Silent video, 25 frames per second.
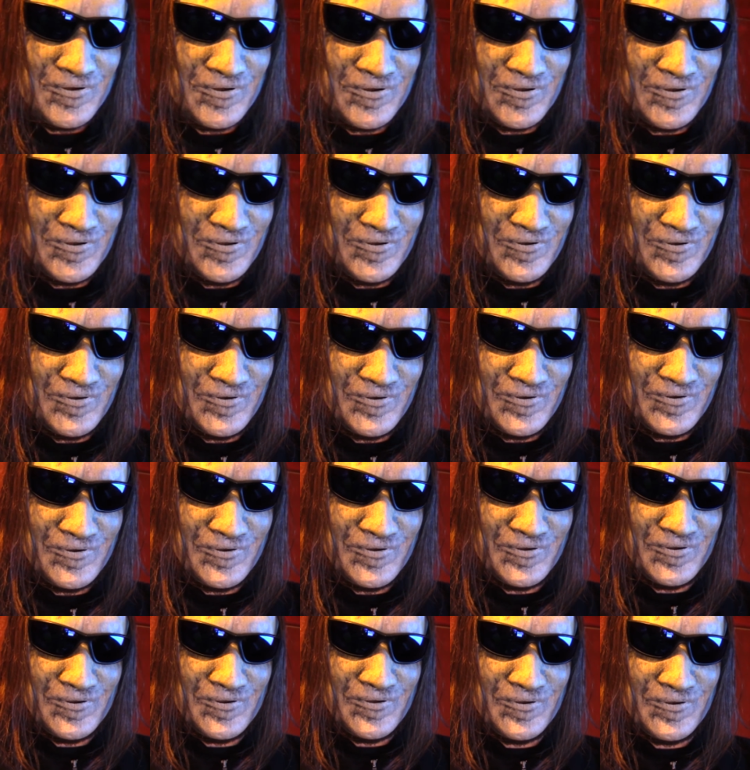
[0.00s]
and
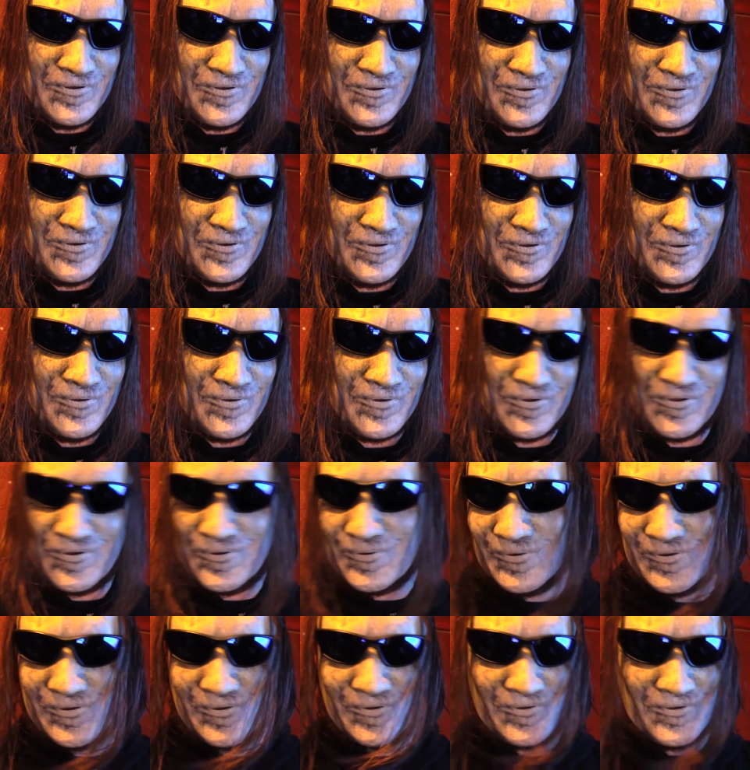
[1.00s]
I was
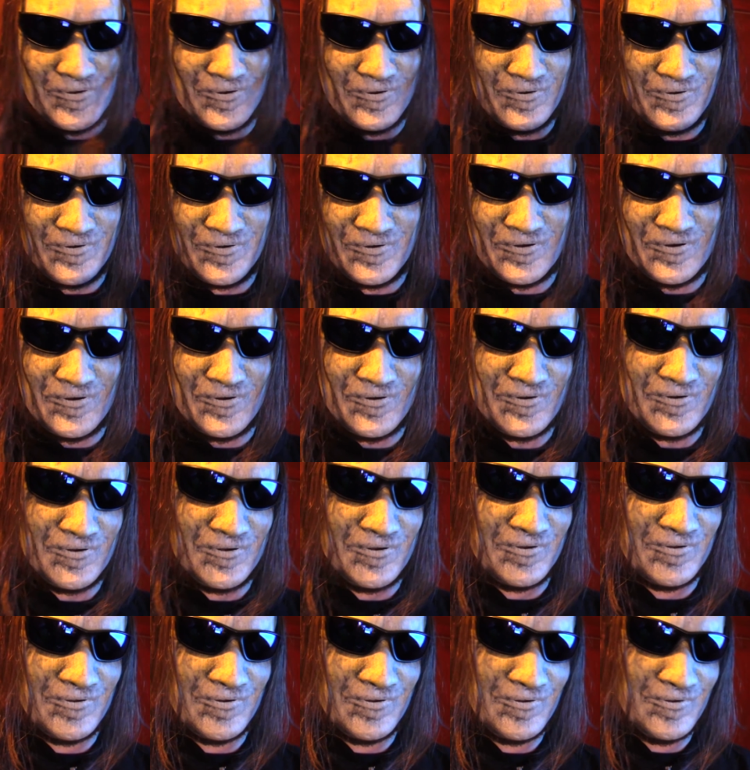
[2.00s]
able to start seeing
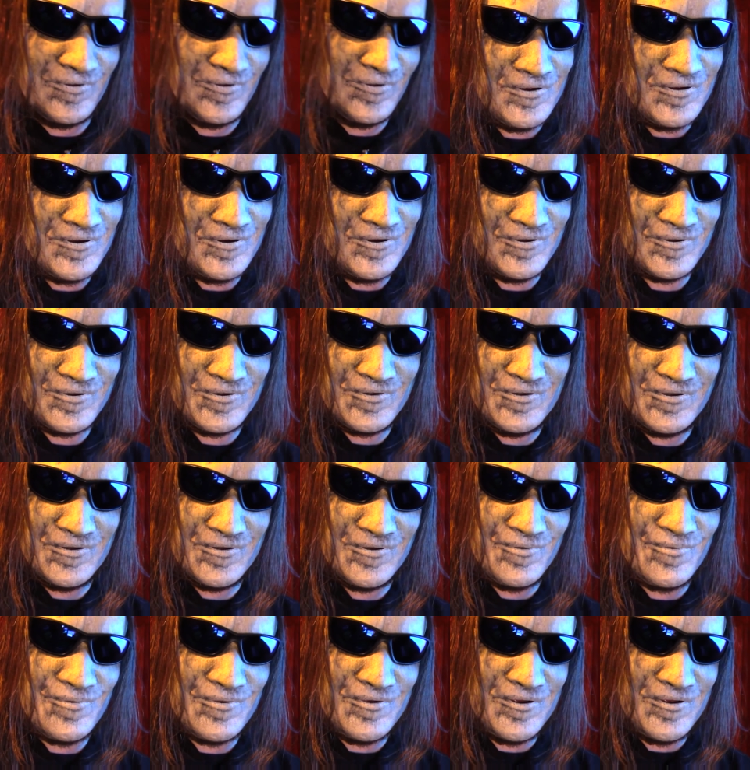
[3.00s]
things, and I was
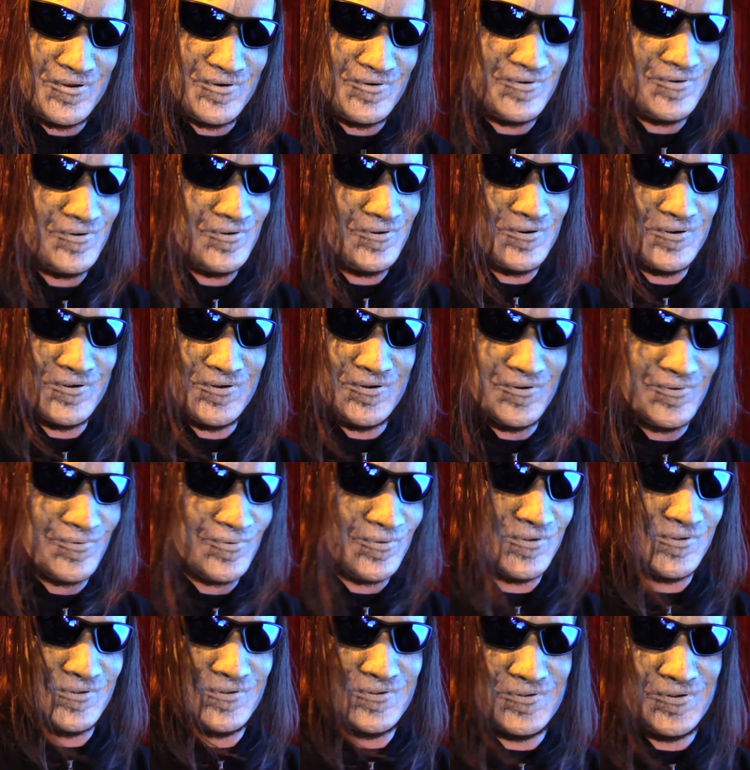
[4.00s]
thinking, man, I'm
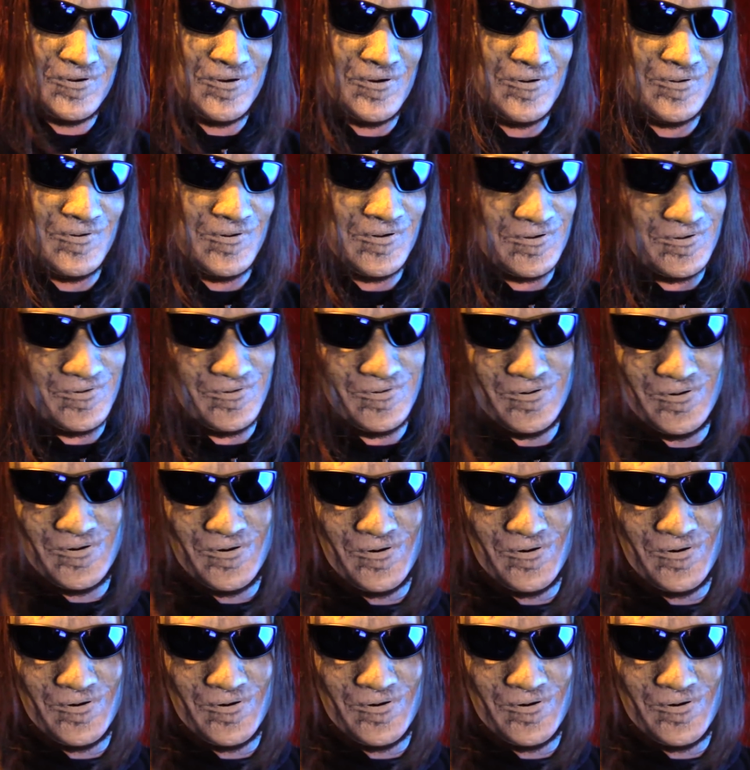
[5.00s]
really tired. Like I said,